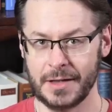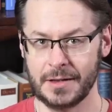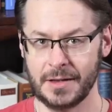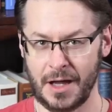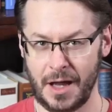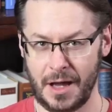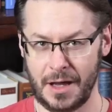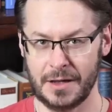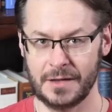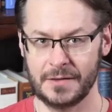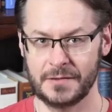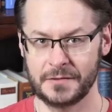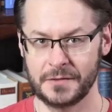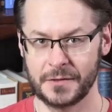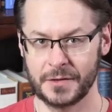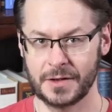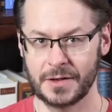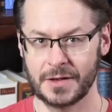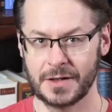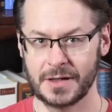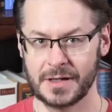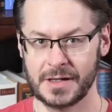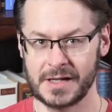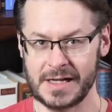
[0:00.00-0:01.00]
love
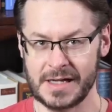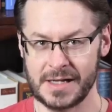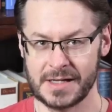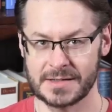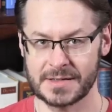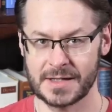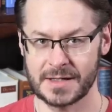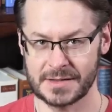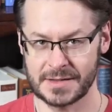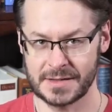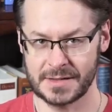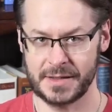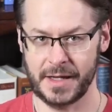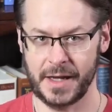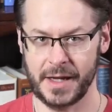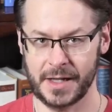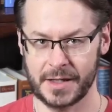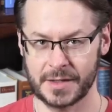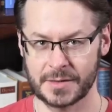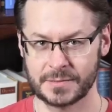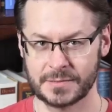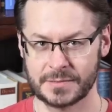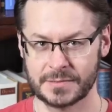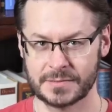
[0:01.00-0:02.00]
is at stake.